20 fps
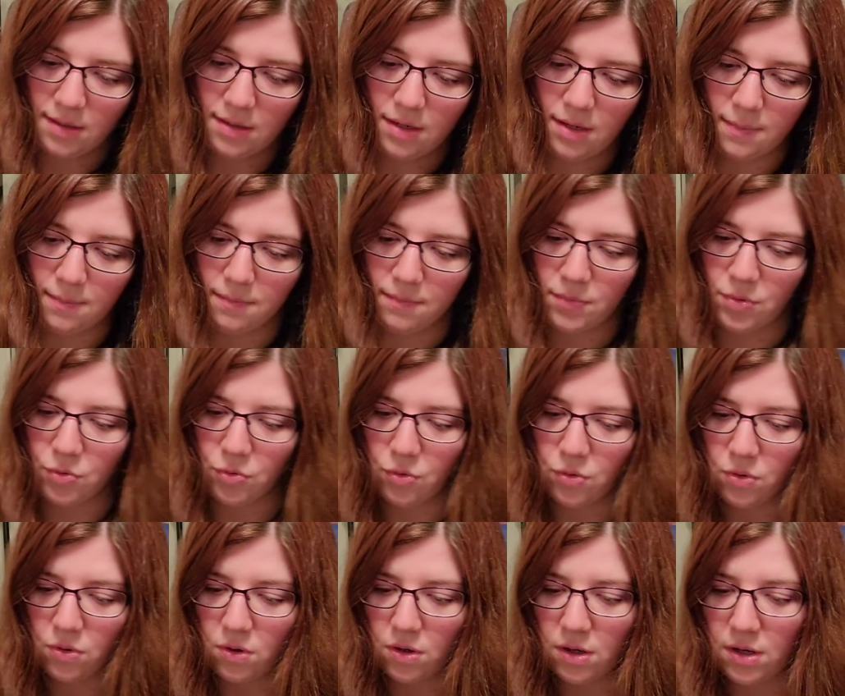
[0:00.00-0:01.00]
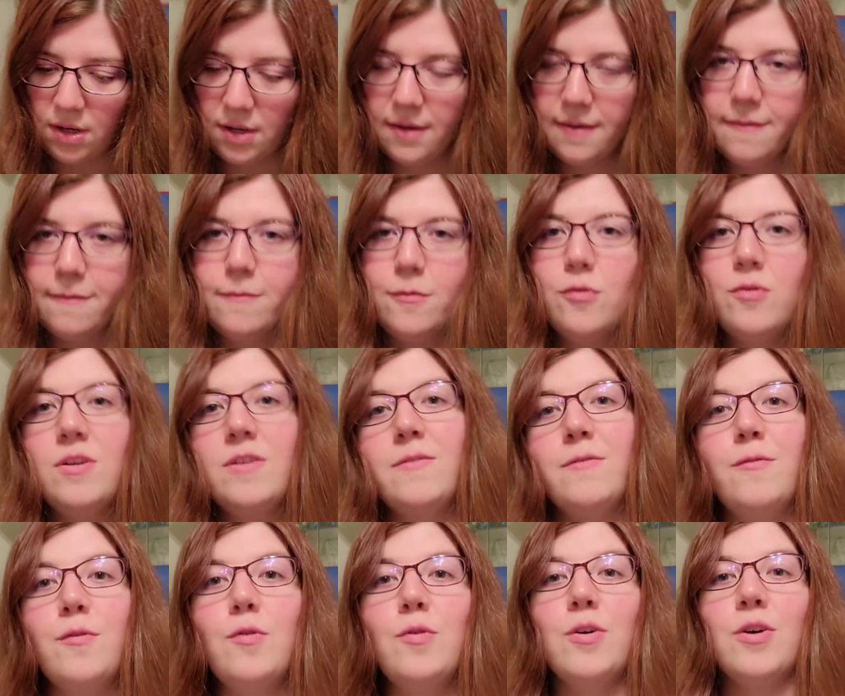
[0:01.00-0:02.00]
Number
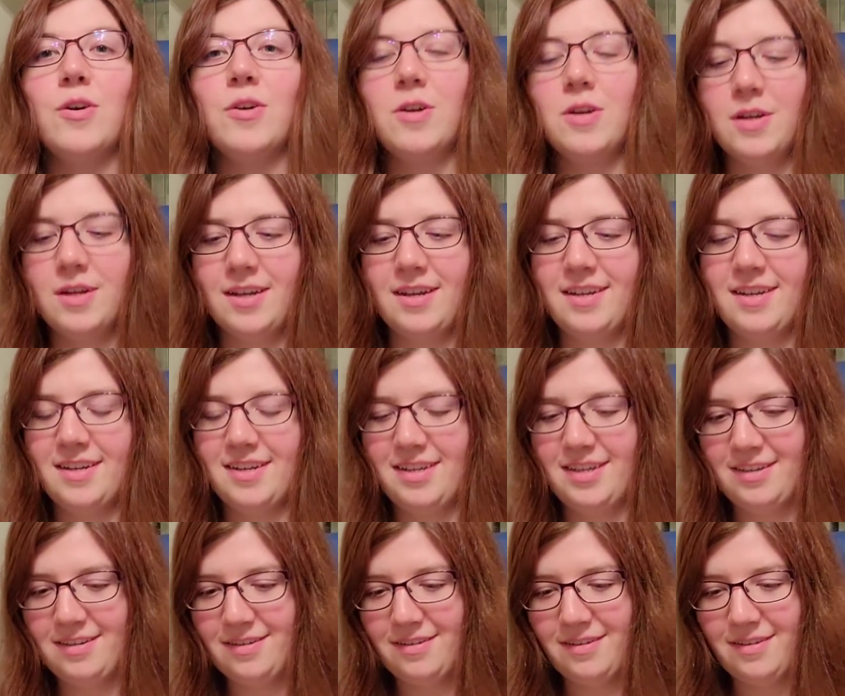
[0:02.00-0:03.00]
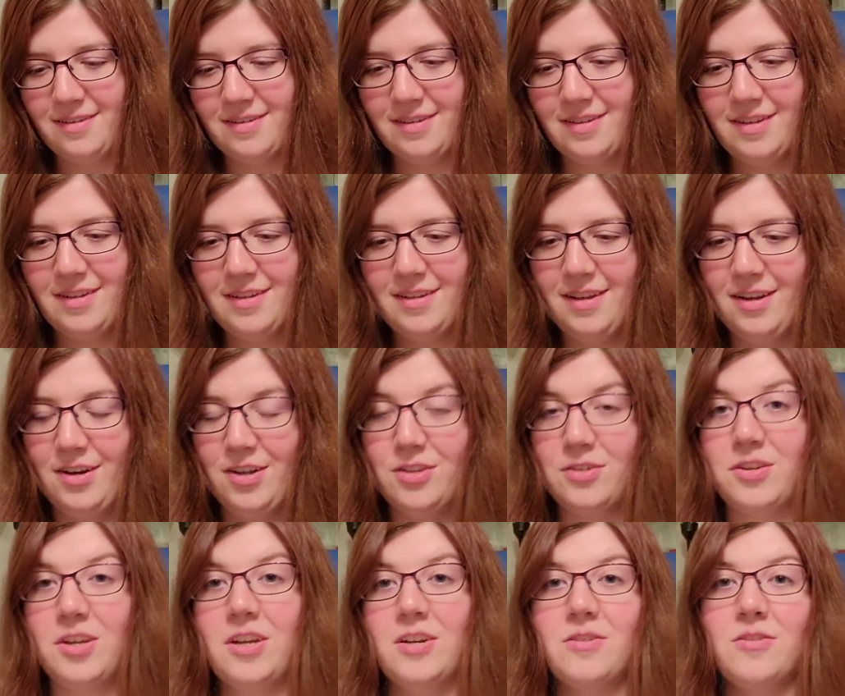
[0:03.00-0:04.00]
44 is another
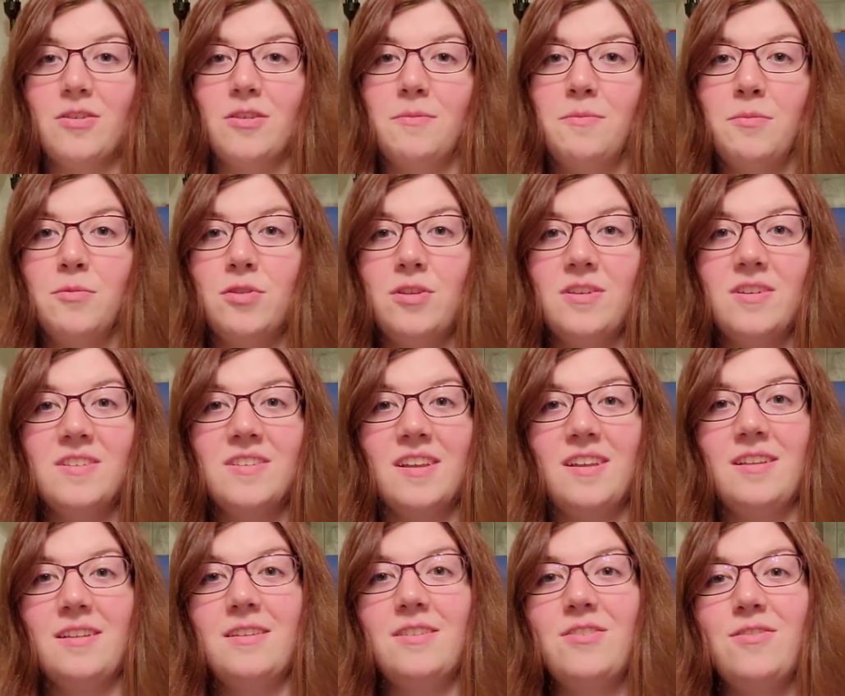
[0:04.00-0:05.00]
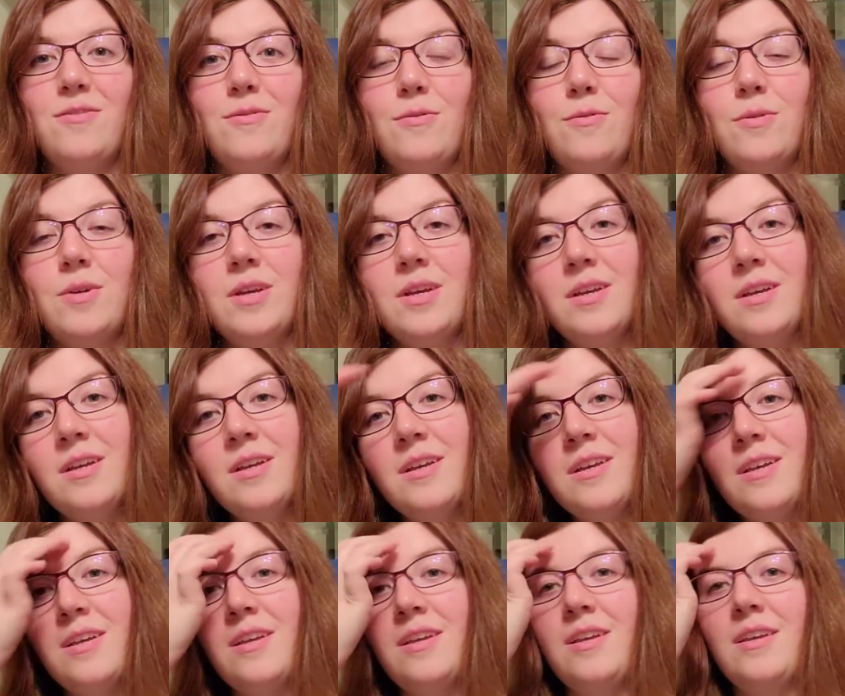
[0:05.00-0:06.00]
character I'm really excited to
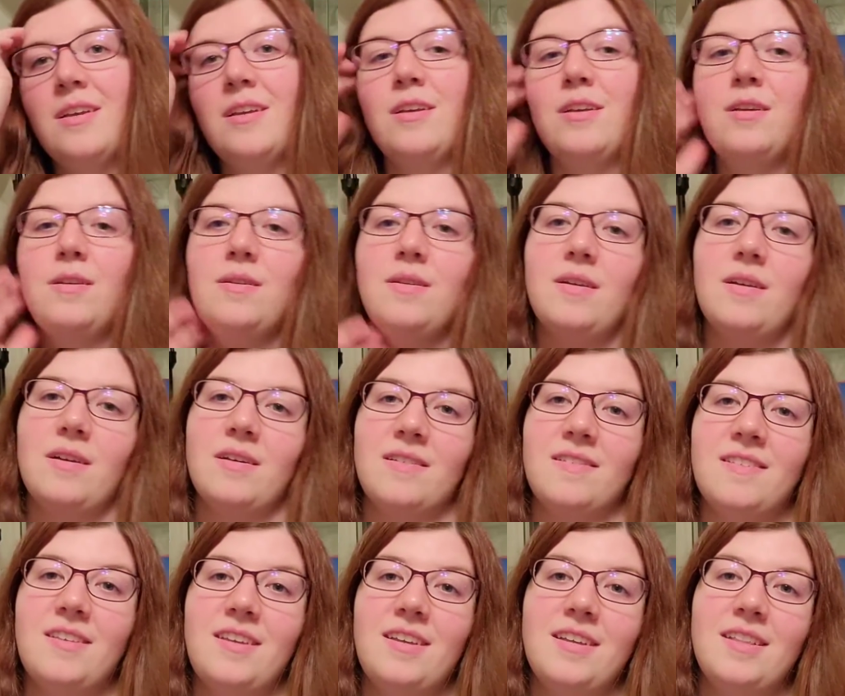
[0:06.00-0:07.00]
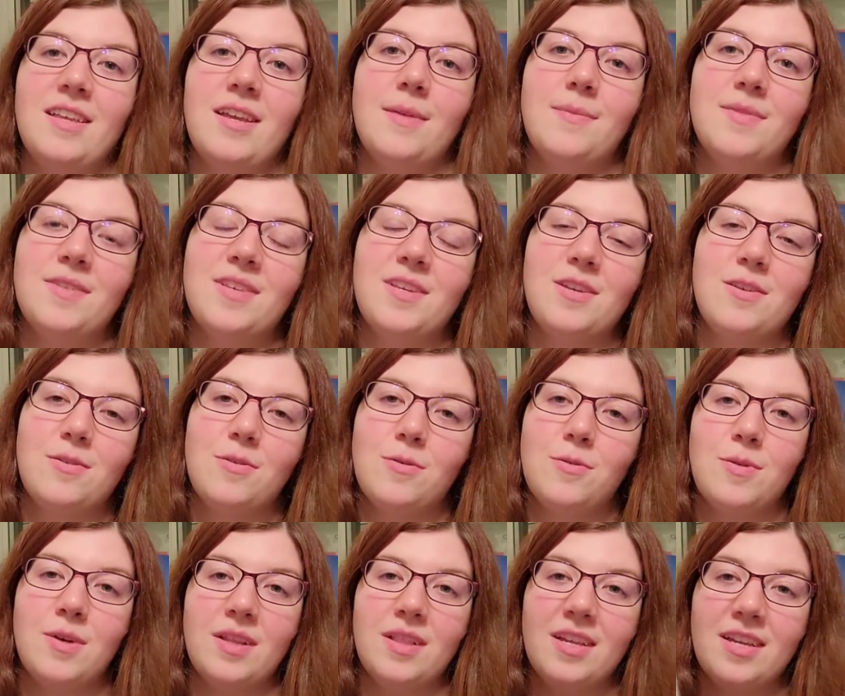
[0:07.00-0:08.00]
see in the
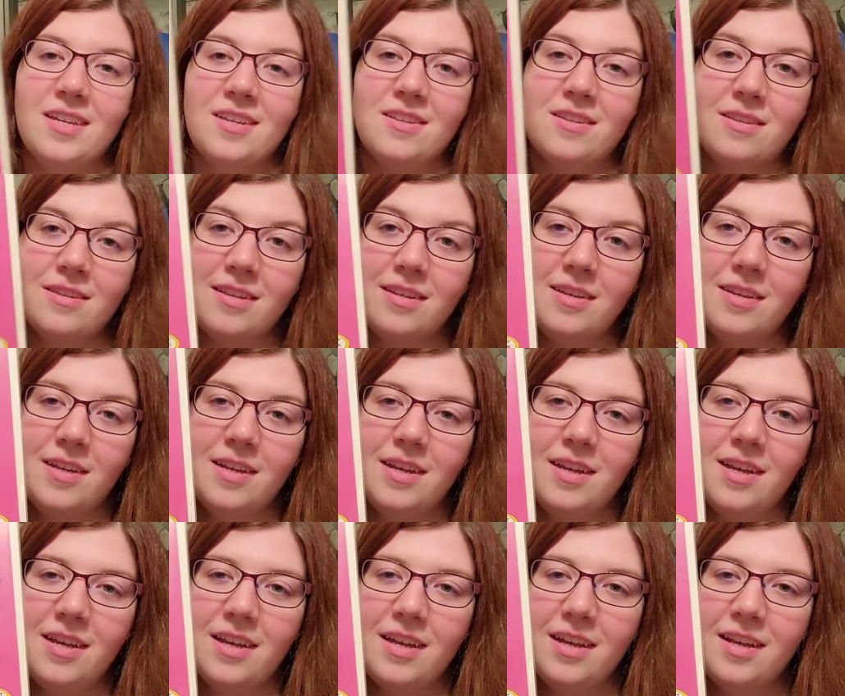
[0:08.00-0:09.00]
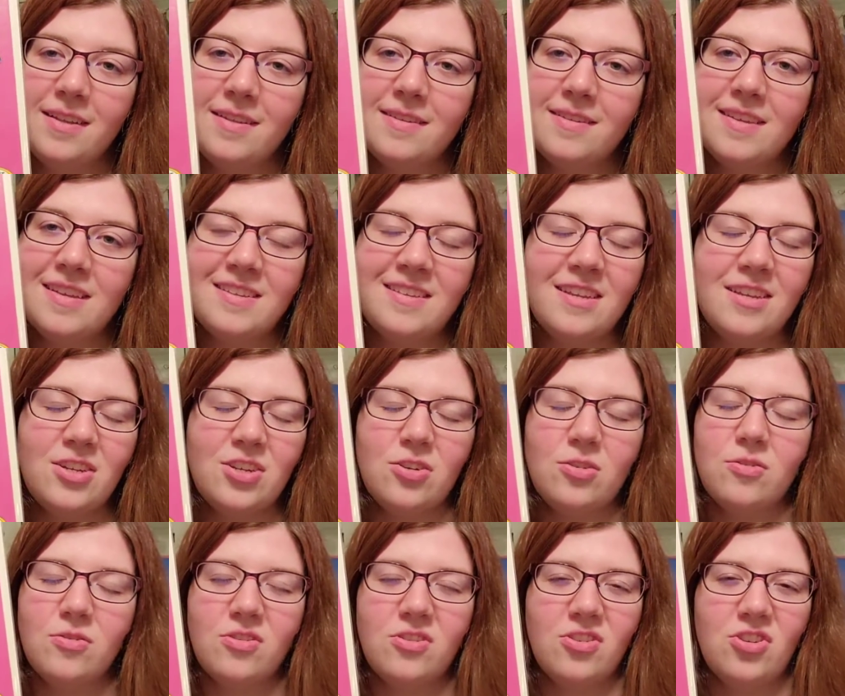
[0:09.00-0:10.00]
MCU, and that is the
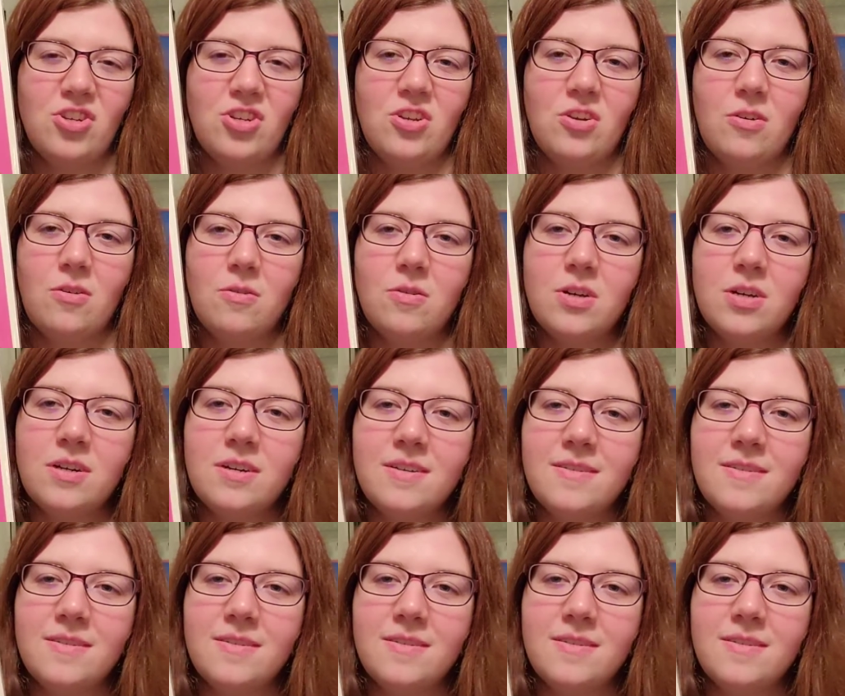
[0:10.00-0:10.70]
Sensational She-Hulk.